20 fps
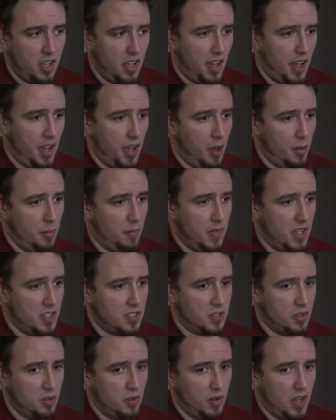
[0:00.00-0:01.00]
and
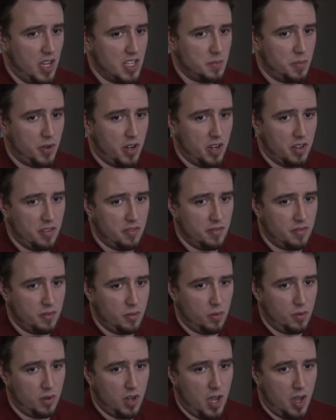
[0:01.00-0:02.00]
so
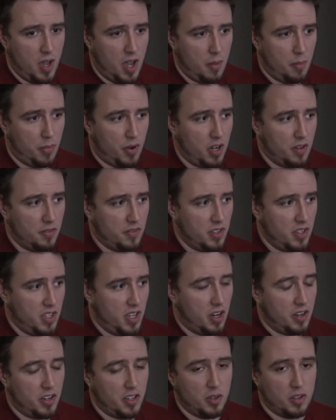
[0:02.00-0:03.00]
I'm part of the
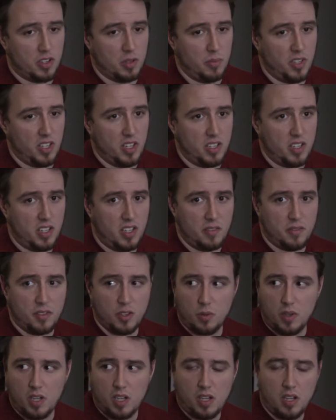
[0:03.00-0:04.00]
RDO community, if
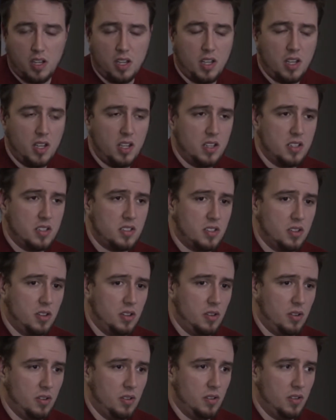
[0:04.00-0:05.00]
you will.
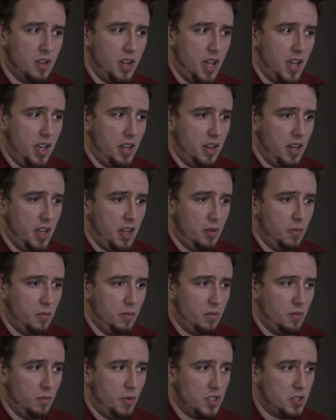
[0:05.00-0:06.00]
So and
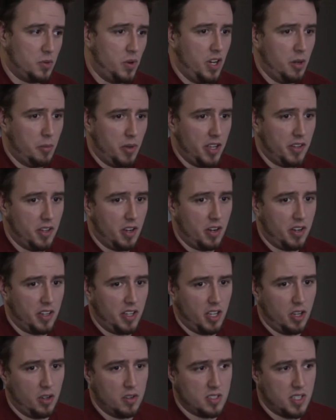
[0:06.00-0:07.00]
what's great about
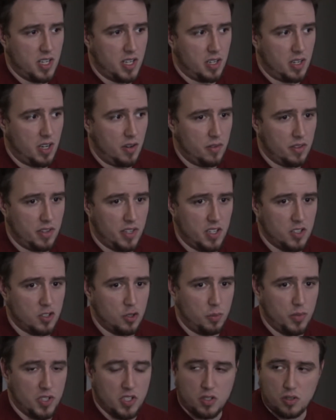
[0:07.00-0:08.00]
RDO is that everything is
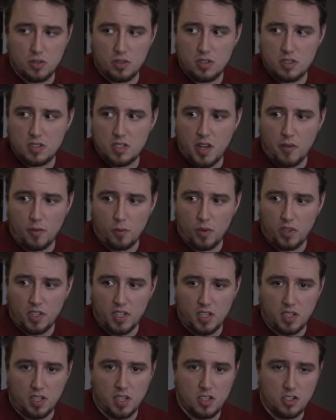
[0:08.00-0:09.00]
open source. Everyone
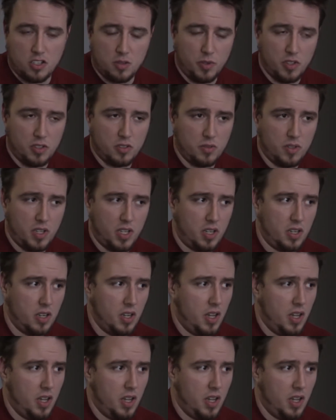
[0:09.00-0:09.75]
can contribute to it.